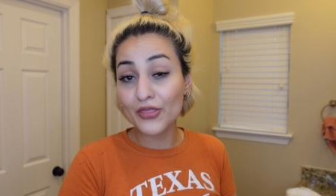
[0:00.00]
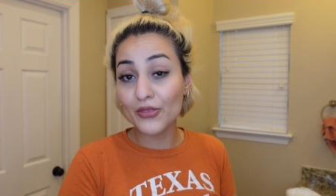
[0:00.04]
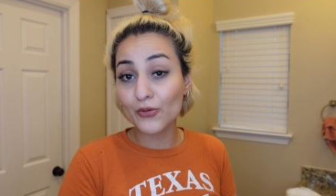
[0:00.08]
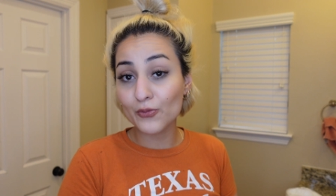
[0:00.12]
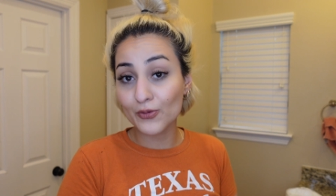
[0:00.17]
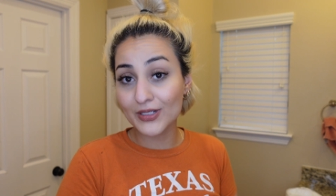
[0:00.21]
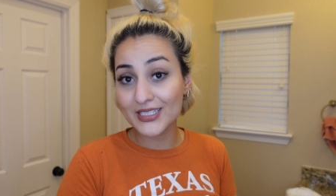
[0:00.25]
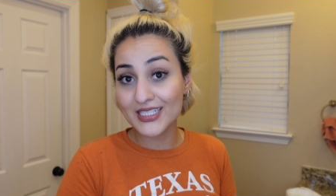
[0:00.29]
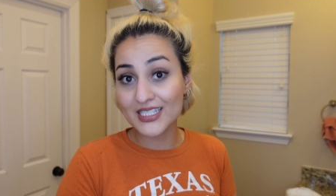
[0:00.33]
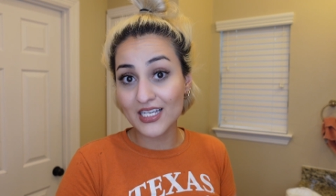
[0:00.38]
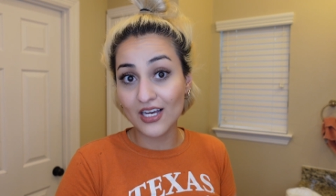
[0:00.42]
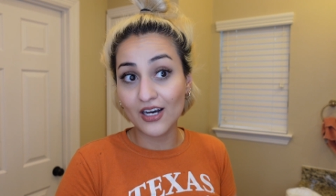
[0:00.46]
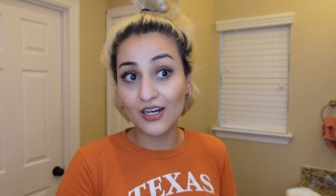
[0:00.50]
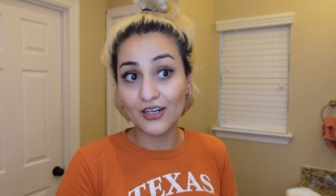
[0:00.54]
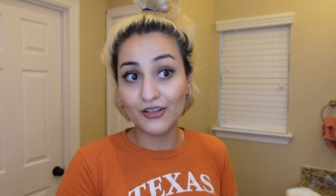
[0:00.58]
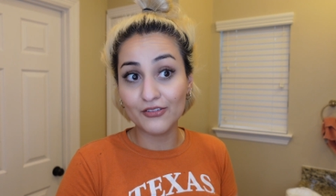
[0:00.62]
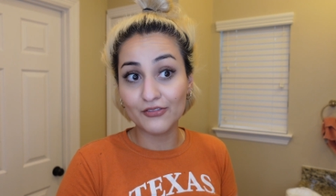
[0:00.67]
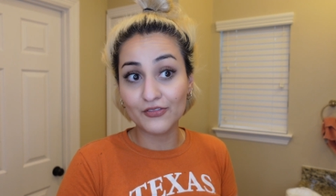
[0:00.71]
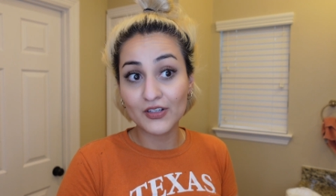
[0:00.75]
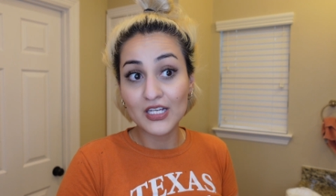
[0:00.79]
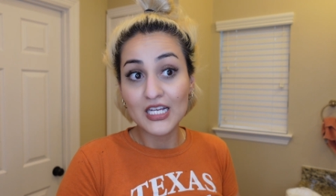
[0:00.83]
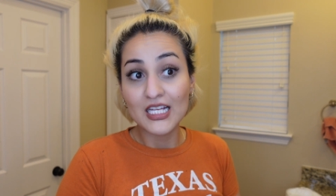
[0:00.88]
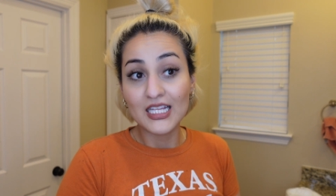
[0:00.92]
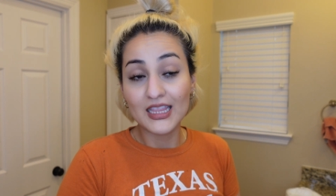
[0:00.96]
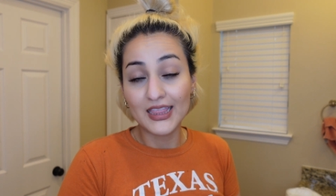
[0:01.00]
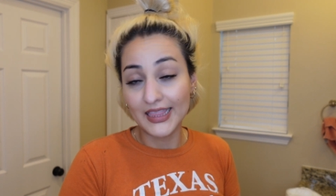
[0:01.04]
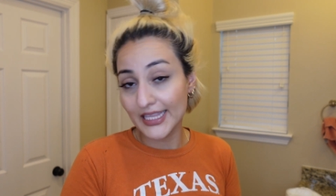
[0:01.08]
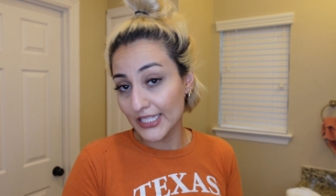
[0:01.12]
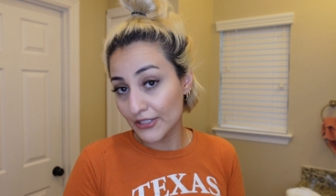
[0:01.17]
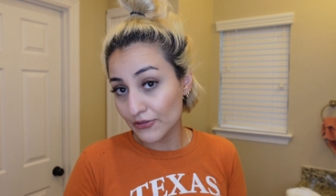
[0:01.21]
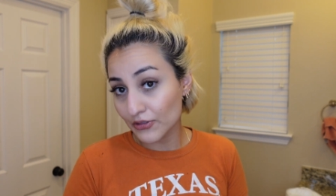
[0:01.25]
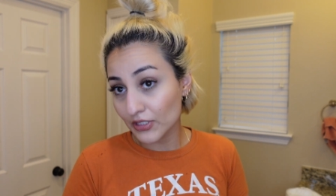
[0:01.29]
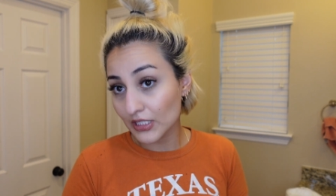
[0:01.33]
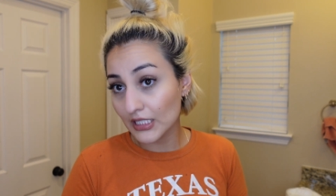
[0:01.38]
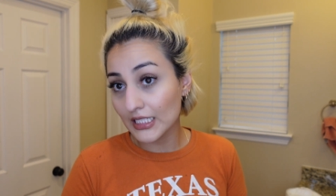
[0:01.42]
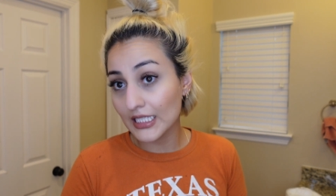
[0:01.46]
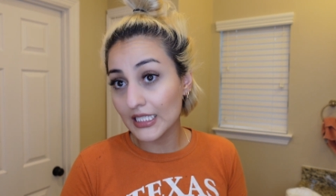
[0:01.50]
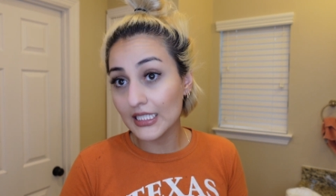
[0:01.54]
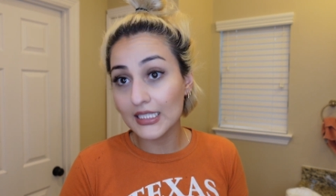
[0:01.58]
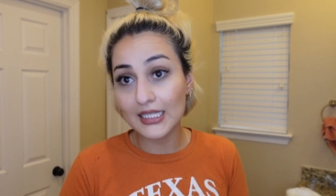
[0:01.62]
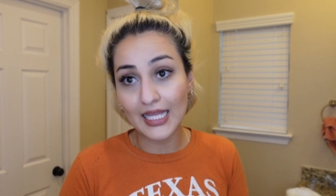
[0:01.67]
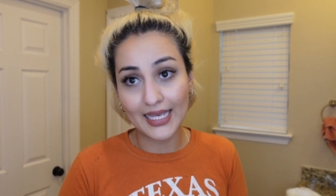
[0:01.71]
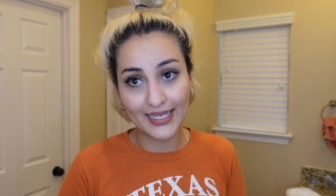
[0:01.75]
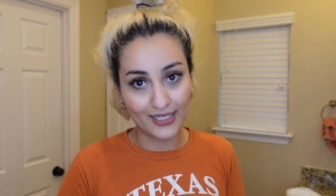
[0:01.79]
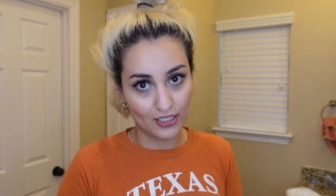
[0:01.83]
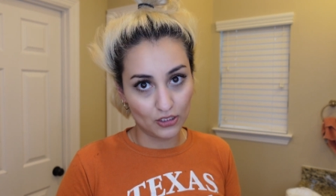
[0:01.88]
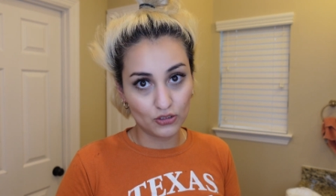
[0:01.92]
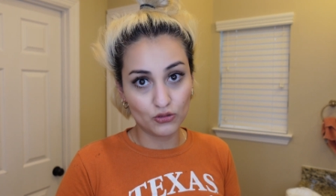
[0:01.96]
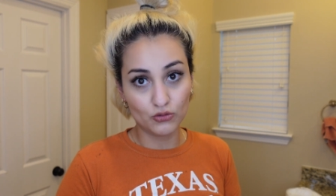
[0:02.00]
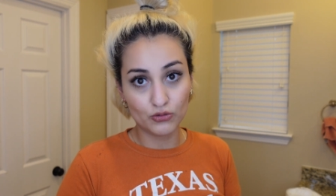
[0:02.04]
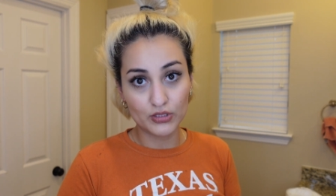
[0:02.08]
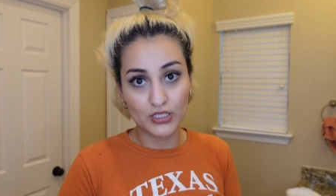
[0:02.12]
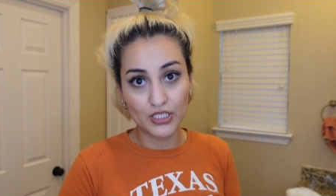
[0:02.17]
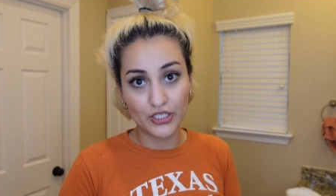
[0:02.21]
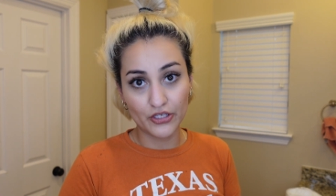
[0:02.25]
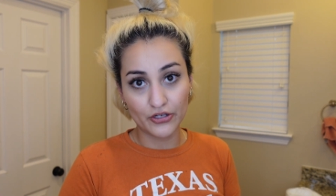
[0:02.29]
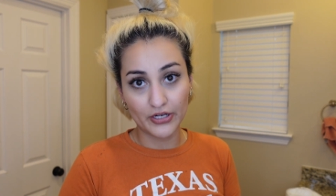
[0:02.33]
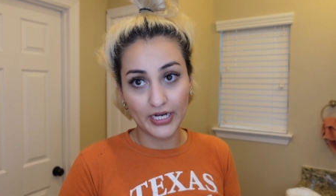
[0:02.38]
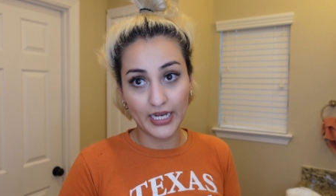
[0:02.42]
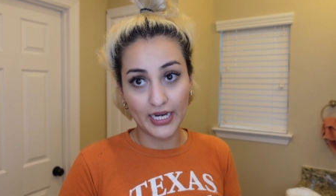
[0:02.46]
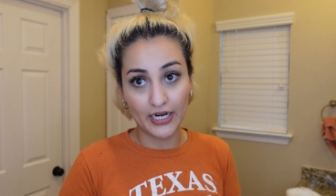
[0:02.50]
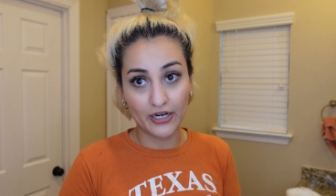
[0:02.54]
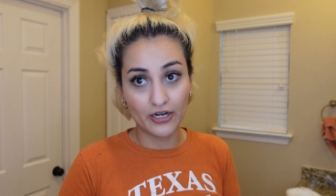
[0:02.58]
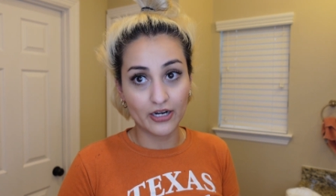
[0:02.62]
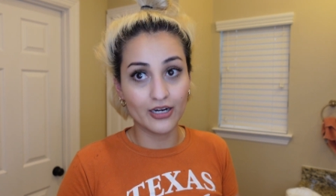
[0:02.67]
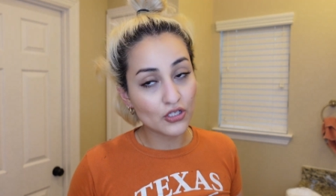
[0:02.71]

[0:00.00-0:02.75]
the risk of literally like losing your hair.